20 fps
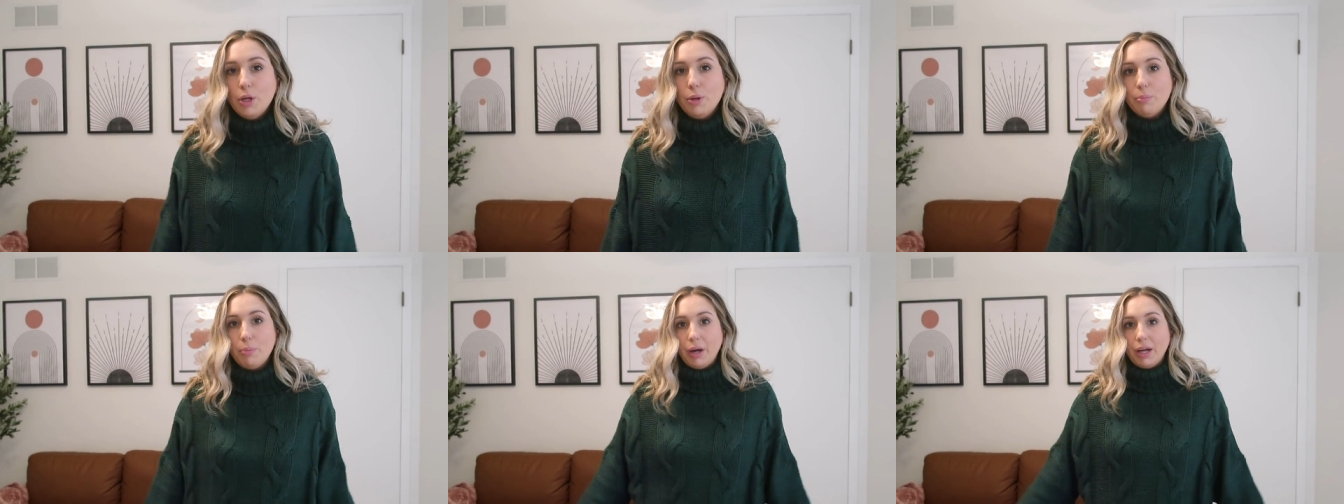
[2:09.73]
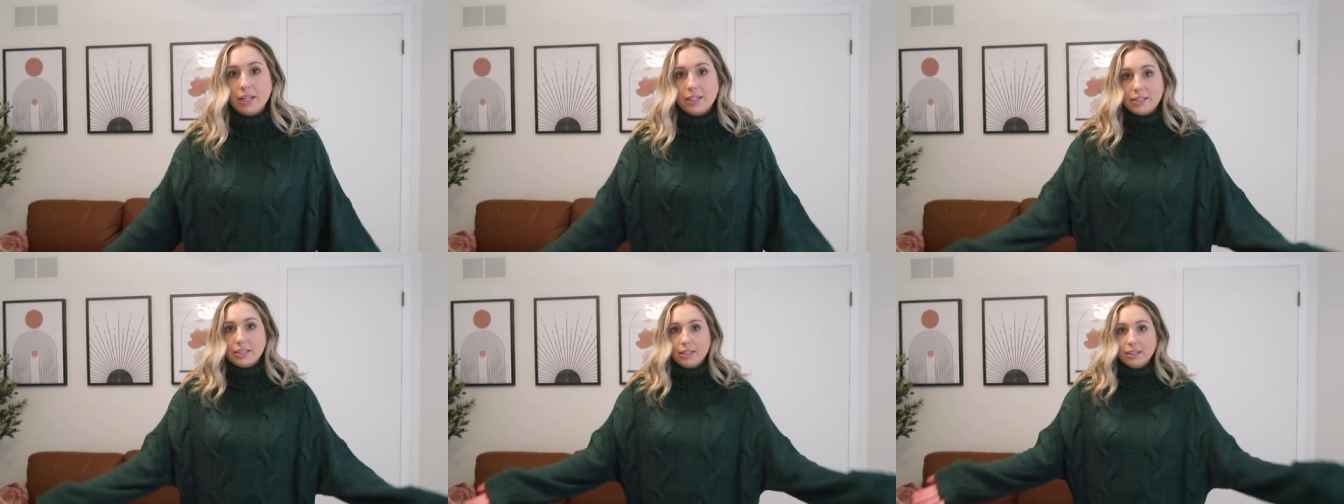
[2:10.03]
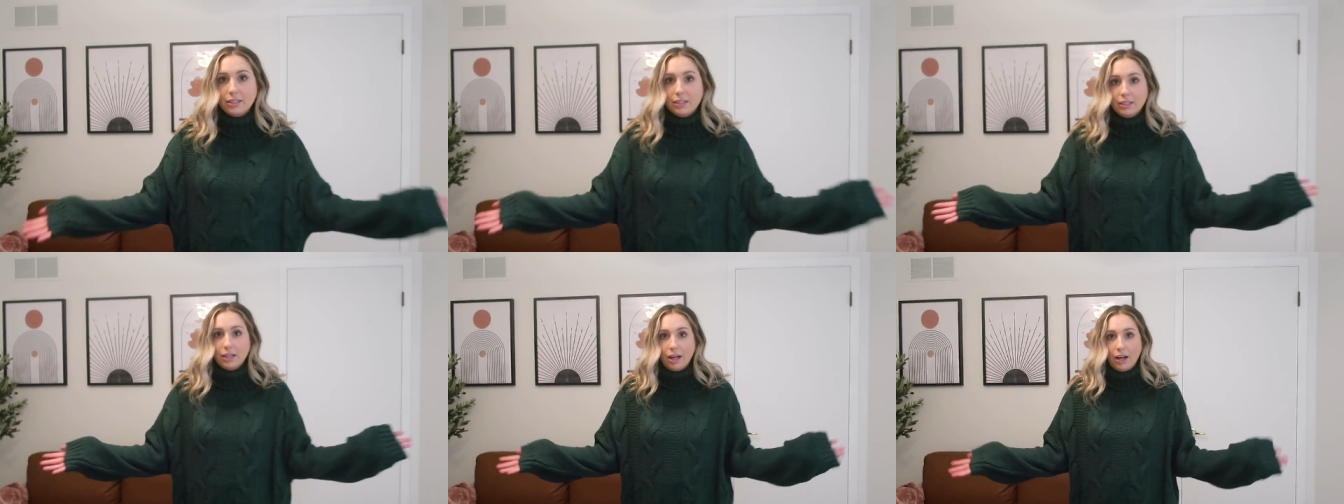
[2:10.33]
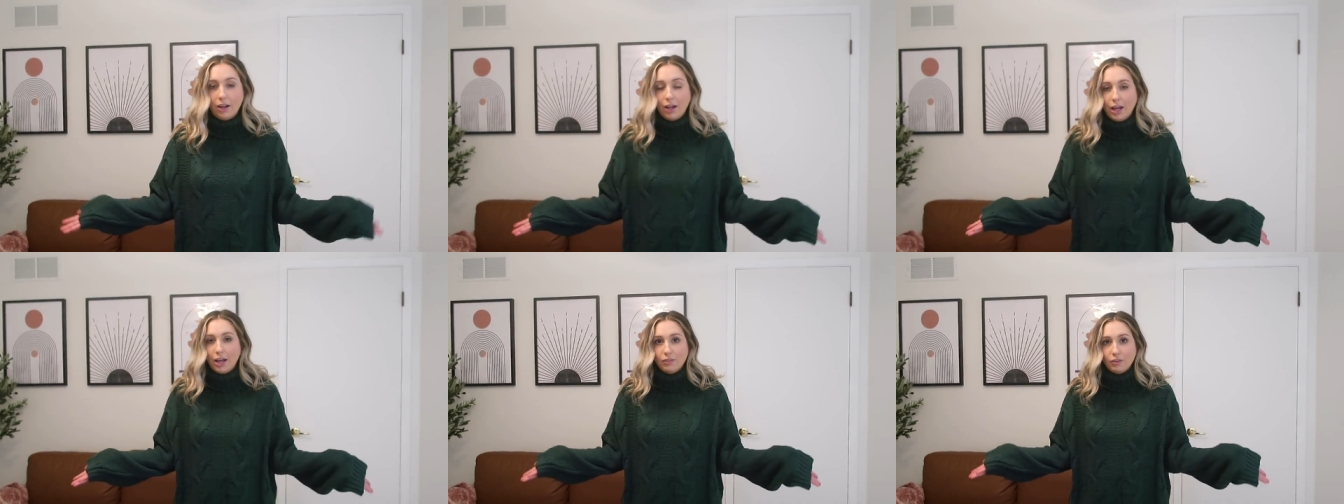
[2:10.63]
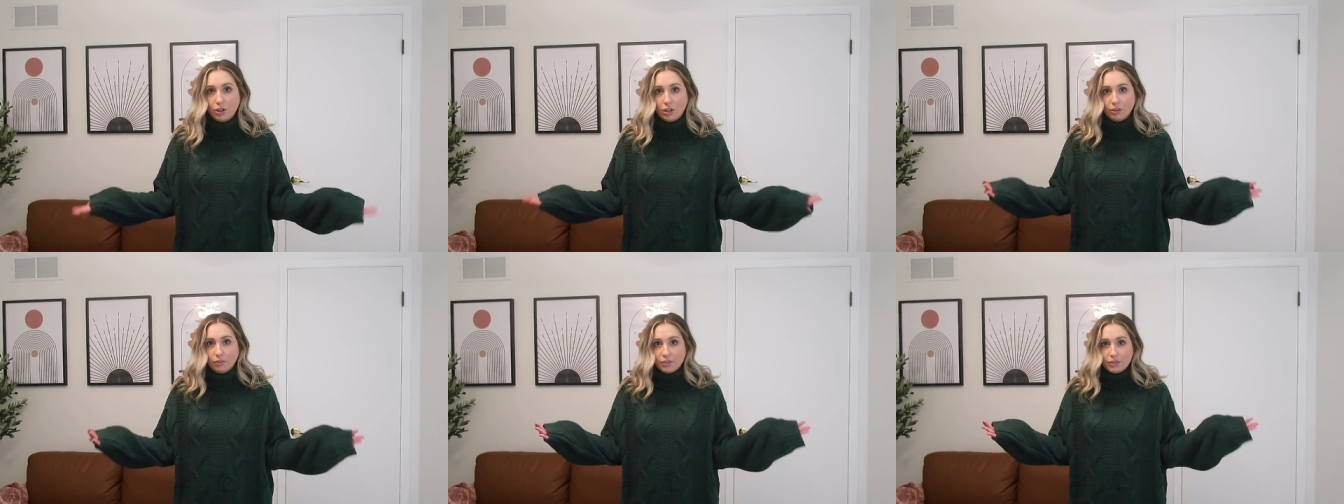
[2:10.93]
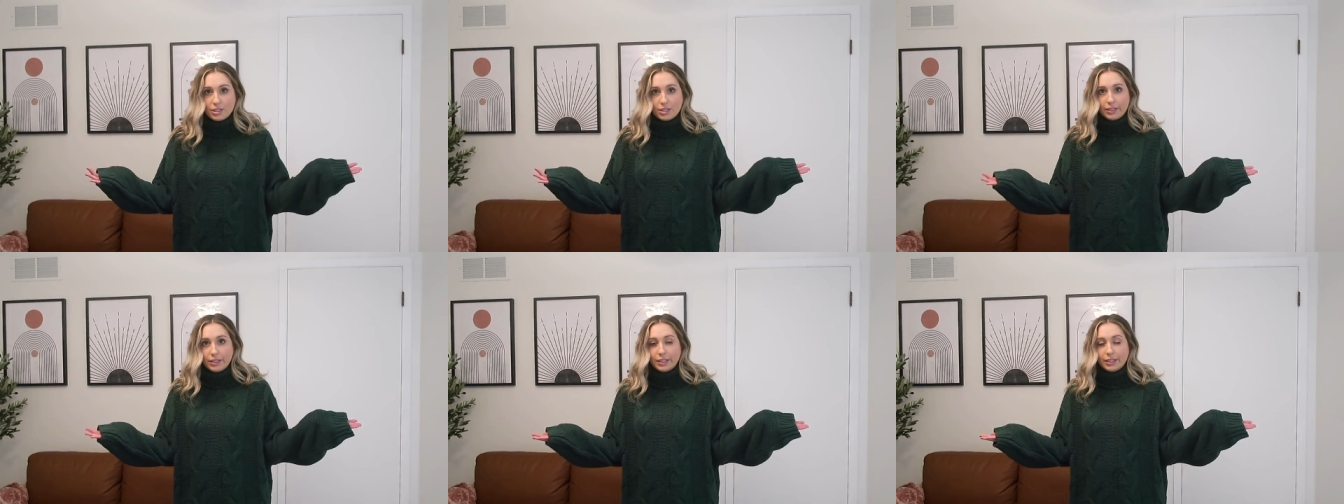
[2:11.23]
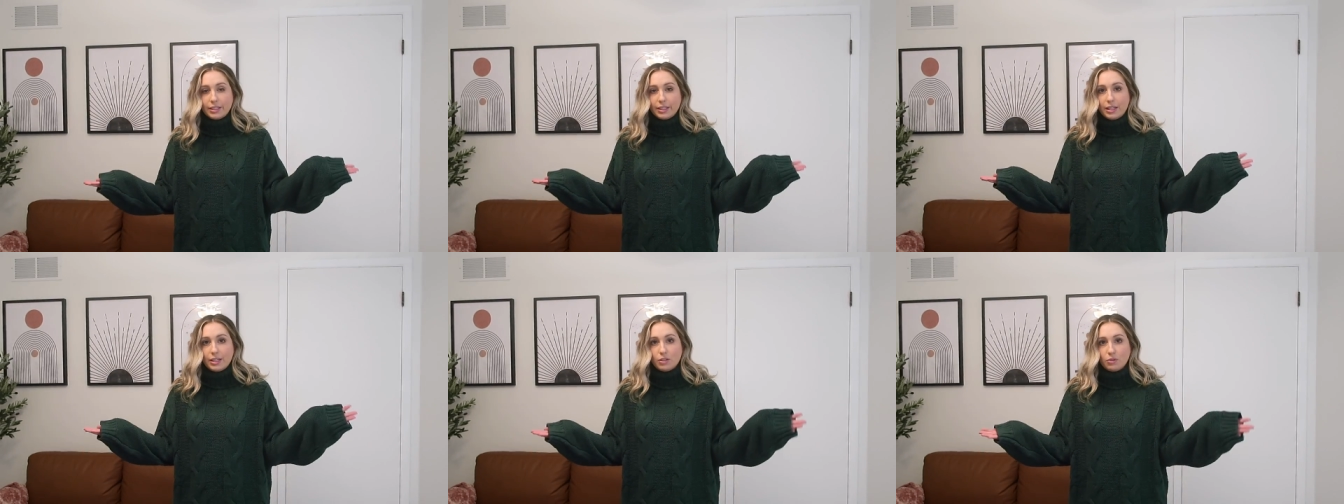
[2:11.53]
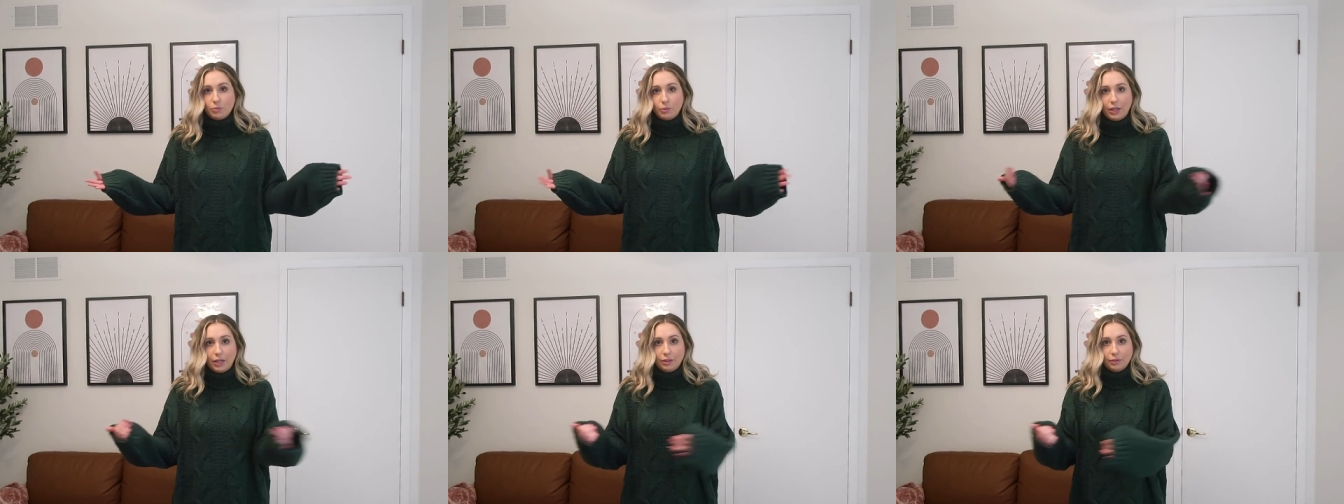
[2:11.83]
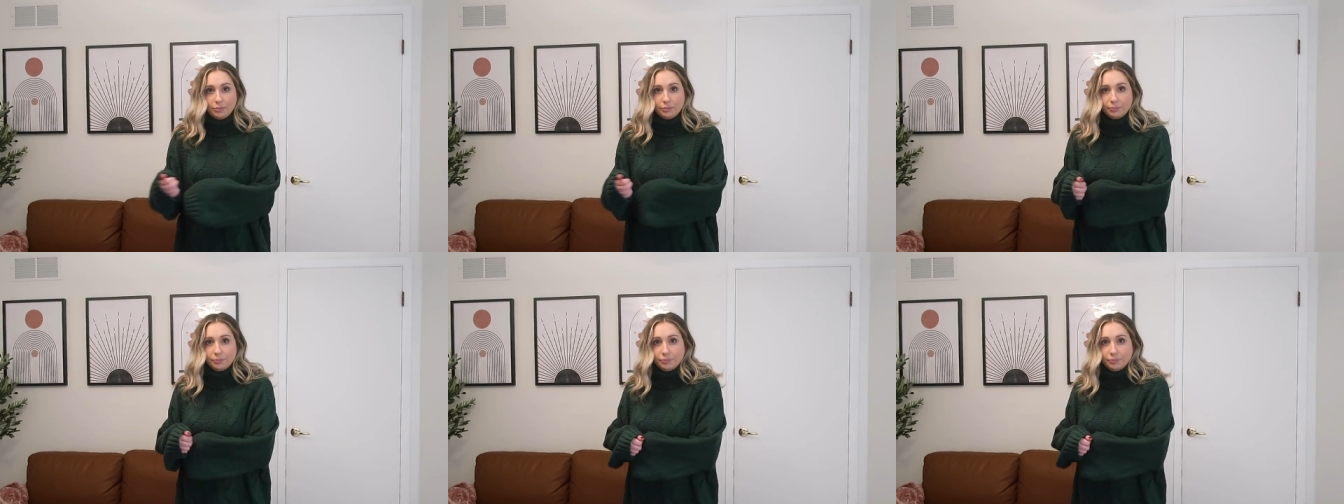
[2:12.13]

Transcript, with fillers: But I'll have all this linked as well.